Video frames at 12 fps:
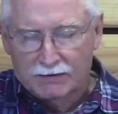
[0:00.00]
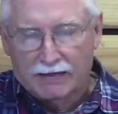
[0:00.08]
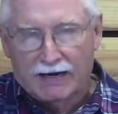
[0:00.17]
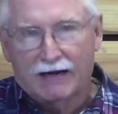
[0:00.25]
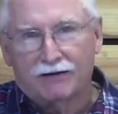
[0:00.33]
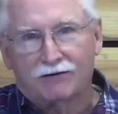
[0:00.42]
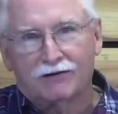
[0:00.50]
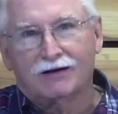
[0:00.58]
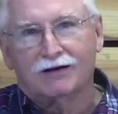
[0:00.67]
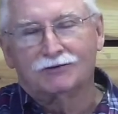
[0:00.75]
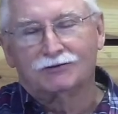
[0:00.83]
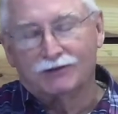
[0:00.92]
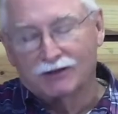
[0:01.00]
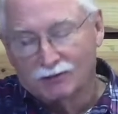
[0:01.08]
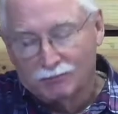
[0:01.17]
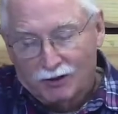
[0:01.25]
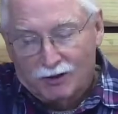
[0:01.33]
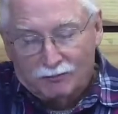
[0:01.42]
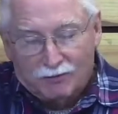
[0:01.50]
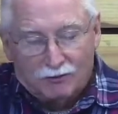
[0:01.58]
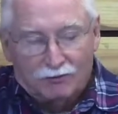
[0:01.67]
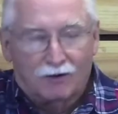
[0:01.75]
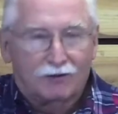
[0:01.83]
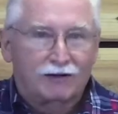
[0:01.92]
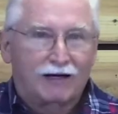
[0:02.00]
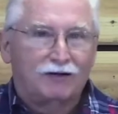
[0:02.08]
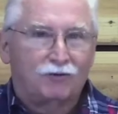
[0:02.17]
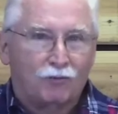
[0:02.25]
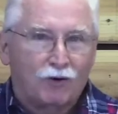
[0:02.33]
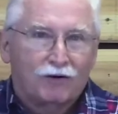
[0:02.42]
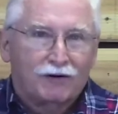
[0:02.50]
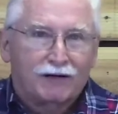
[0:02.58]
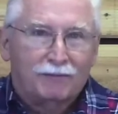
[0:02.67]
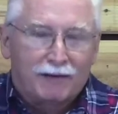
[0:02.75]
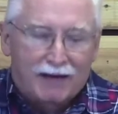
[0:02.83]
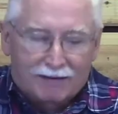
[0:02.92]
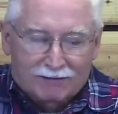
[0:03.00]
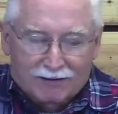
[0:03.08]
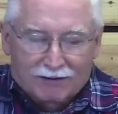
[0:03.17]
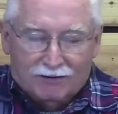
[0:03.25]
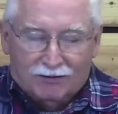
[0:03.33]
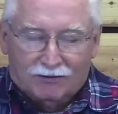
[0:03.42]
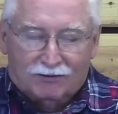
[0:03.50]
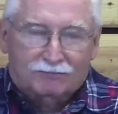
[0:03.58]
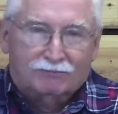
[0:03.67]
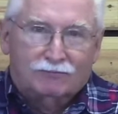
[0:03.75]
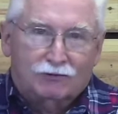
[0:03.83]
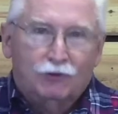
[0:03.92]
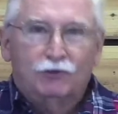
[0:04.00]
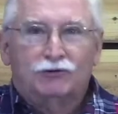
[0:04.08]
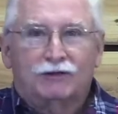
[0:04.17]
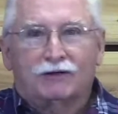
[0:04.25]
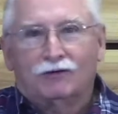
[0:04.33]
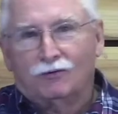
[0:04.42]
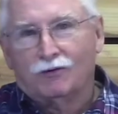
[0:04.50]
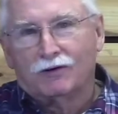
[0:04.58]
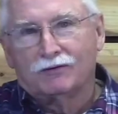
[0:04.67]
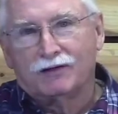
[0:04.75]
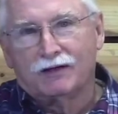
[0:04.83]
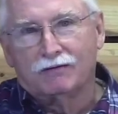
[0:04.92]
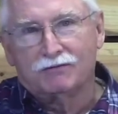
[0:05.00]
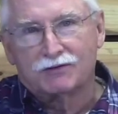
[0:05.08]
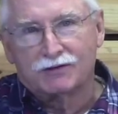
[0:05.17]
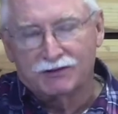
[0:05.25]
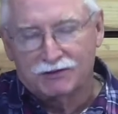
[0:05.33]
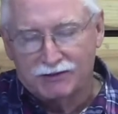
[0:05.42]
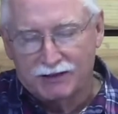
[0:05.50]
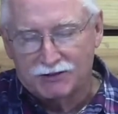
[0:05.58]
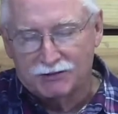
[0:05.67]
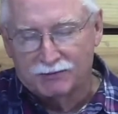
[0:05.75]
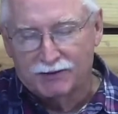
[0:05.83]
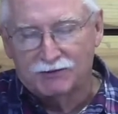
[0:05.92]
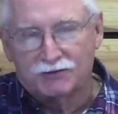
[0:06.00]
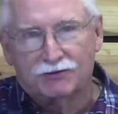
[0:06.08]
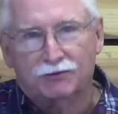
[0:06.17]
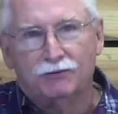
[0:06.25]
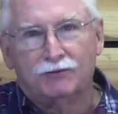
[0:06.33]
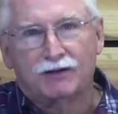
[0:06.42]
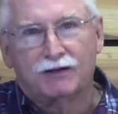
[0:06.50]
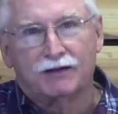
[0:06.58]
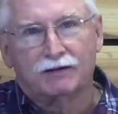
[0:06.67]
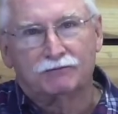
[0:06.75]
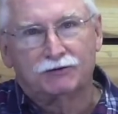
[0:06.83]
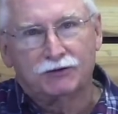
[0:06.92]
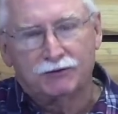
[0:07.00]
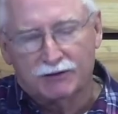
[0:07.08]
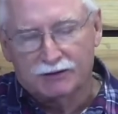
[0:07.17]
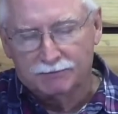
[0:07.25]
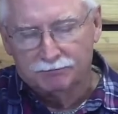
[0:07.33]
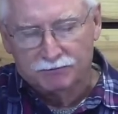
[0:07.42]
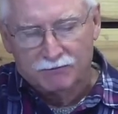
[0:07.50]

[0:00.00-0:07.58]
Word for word: And thus, Jeroboam no longer had to worry about losing the loyalty of his constituents to the king of Judah,